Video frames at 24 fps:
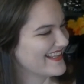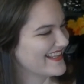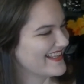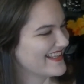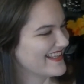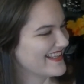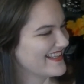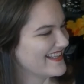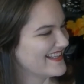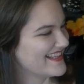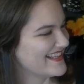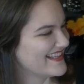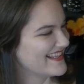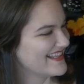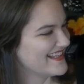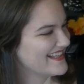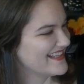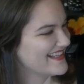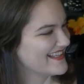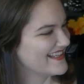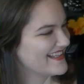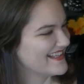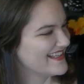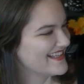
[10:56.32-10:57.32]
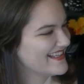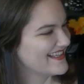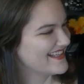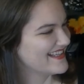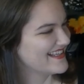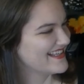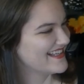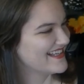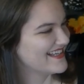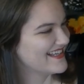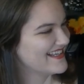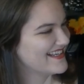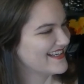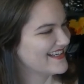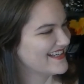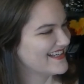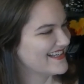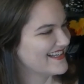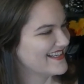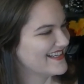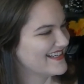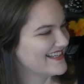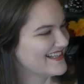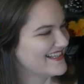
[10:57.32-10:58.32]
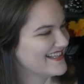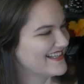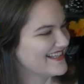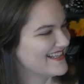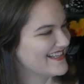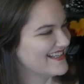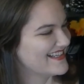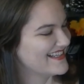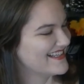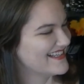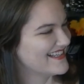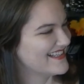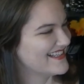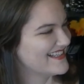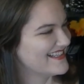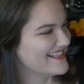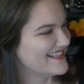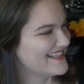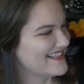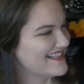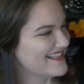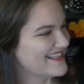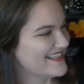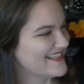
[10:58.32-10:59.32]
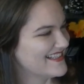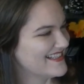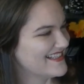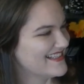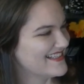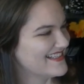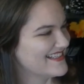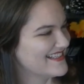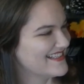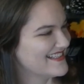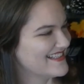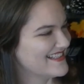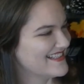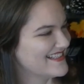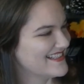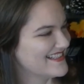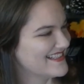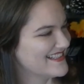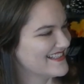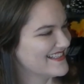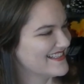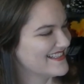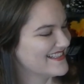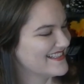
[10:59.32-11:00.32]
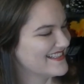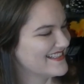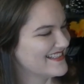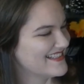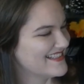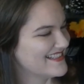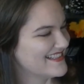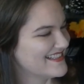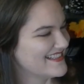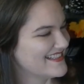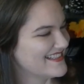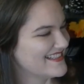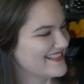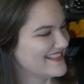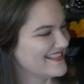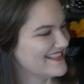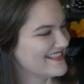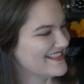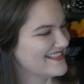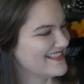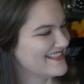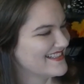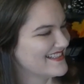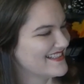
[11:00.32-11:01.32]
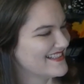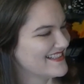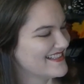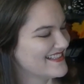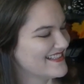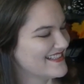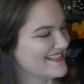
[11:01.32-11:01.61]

The person shown says nothing.